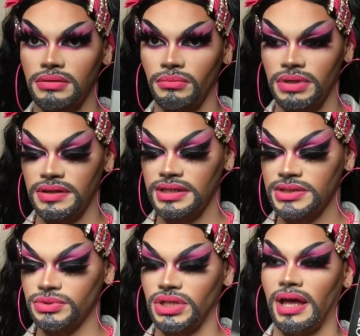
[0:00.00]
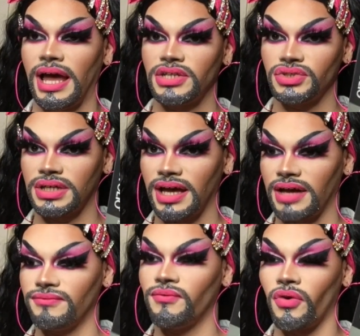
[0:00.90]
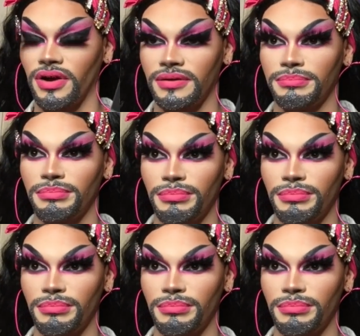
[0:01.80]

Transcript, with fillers: one of these, which I actually got for